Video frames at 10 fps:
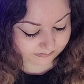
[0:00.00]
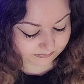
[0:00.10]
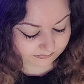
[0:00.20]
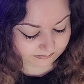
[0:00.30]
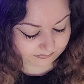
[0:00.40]

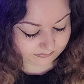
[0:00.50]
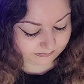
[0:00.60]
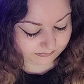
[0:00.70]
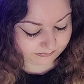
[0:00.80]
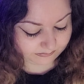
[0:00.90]

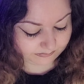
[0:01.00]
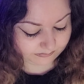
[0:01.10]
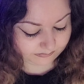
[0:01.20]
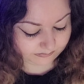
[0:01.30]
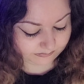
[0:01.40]

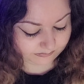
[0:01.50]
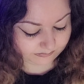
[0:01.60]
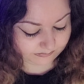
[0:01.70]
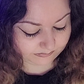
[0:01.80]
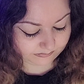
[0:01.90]

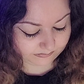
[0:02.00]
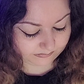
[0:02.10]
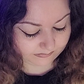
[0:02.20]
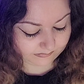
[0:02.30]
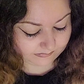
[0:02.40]

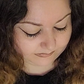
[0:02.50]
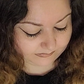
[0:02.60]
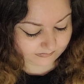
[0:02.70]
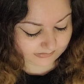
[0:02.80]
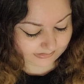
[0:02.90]

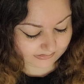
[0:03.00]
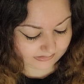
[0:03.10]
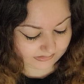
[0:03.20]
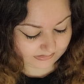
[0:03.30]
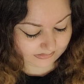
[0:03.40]

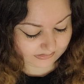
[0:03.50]
[no speech]